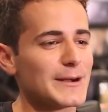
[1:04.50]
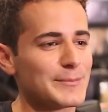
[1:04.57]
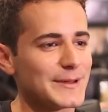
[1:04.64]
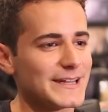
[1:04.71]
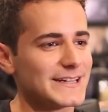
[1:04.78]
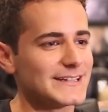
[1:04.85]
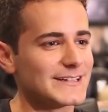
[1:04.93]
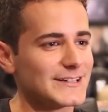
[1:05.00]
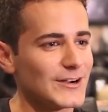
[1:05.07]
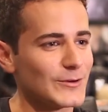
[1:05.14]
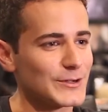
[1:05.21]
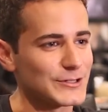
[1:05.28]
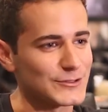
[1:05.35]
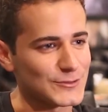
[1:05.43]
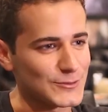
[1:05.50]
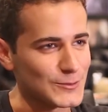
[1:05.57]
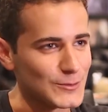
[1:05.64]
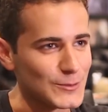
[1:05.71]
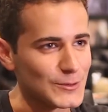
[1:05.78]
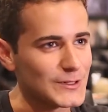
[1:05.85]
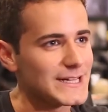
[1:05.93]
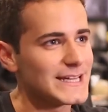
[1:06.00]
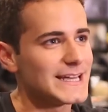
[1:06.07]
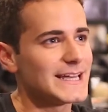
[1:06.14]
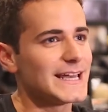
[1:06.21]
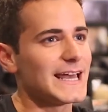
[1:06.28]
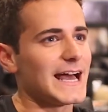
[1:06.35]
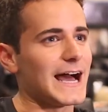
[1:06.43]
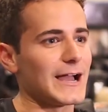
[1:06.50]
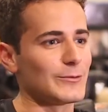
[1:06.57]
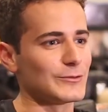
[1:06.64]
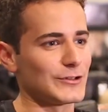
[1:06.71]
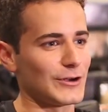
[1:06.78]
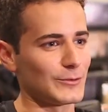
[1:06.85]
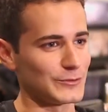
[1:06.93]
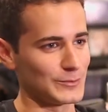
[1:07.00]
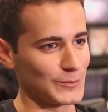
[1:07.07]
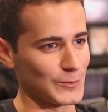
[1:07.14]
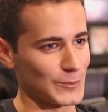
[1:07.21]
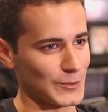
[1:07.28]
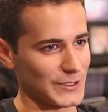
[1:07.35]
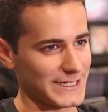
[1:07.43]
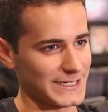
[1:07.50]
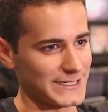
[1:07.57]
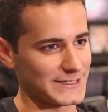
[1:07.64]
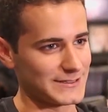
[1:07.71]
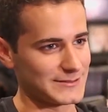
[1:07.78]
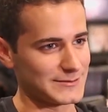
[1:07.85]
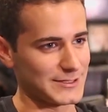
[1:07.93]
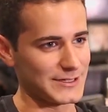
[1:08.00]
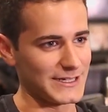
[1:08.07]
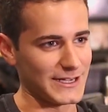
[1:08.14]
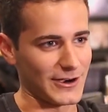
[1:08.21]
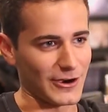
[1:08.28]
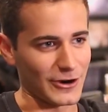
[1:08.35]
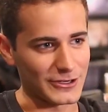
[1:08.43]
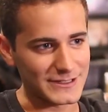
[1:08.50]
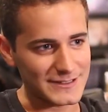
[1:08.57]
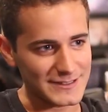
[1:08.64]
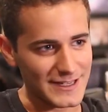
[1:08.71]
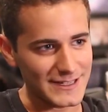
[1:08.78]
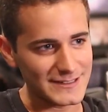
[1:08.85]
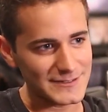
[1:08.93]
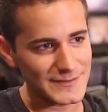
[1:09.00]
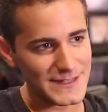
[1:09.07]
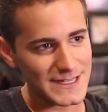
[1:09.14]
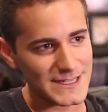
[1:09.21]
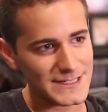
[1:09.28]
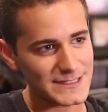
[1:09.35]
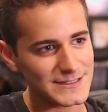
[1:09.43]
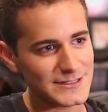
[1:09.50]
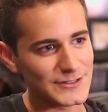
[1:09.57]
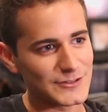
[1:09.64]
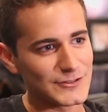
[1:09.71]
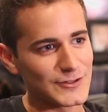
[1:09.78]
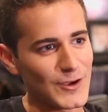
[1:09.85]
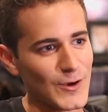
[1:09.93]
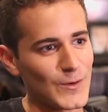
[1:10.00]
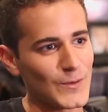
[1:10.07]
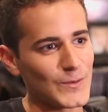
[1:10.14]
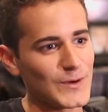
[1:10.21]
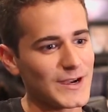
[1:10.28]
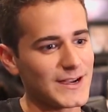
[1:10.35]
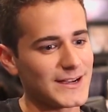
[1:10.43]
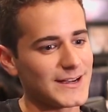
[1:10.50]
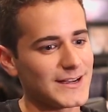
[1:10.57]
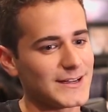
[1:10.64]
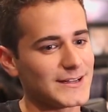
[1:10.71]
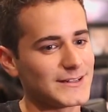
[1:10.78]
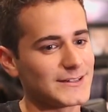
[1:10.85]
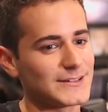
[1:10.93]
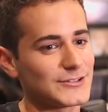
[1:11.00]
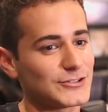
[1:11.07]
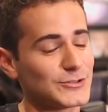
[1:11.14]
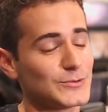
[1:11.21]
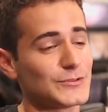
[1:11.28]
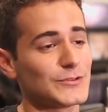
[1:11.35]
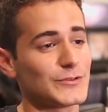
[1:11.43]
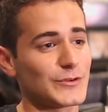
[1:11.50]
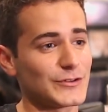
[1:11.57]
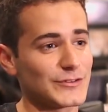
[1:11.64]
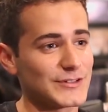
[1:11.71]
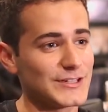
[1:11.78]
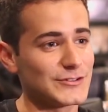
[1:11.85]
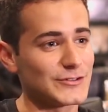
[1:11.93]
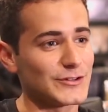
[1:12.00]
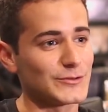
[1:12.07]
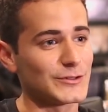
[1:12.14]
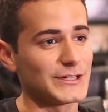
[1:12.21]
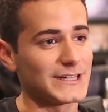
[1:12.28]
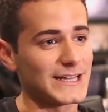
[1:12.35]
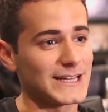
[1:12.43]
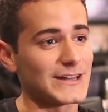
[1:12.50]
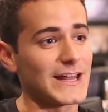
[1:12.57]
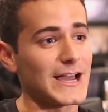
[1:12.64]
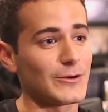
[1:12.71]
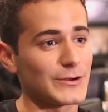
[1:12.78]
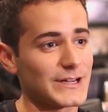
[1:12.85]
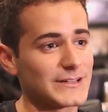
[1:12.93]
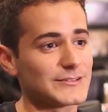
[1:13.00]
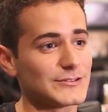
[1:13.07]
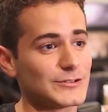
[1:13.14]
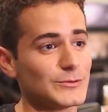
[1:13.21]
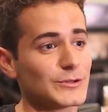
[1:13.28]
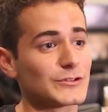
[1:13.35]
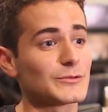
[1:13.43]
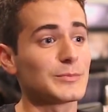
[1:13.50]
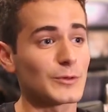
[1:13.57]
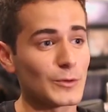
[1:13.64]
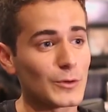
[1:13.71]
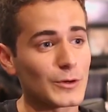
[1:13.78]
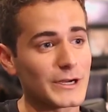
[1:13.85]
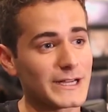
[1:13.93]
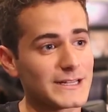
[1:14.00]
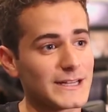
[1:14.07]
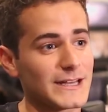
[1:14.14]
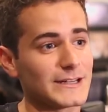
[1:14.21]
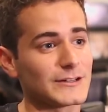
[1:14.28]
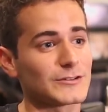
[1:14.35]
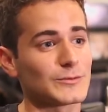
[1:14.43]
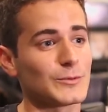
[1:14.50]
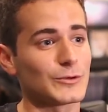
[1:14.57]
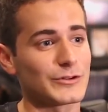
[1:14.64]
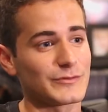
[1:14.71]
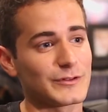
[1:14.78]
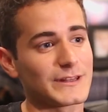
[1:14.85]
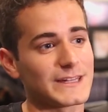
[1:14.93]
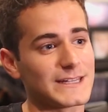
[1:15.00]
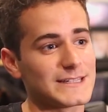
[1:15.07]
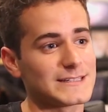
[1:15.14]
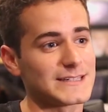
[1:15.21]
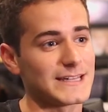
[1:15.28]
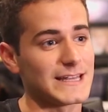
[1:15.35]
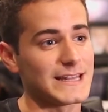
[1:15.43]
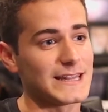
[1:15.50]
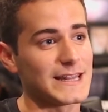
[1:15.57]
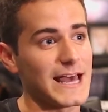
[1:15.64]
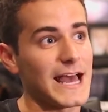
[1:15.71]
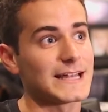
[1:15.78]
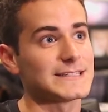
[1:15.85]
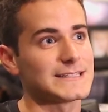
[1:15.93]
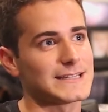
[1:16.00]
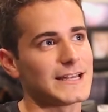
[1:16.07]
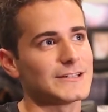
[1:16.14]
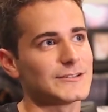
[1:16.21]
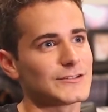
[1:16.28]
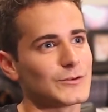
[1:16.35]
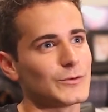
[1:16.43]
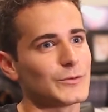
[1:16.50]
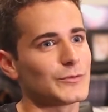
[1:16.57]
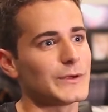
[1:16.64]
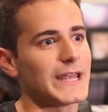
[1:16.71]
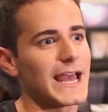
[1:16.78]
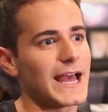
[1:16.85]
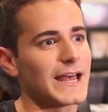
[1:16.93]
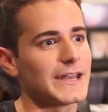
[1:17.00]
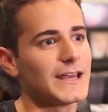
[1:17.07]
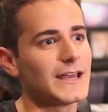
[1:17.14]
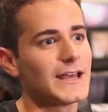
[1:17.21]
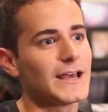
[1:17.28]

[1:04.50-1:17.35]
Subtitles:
up and going to school, I was always more into the art sides of things. So she was the first teacher that really allowed us to explore it and explore different things in that sense. So if we had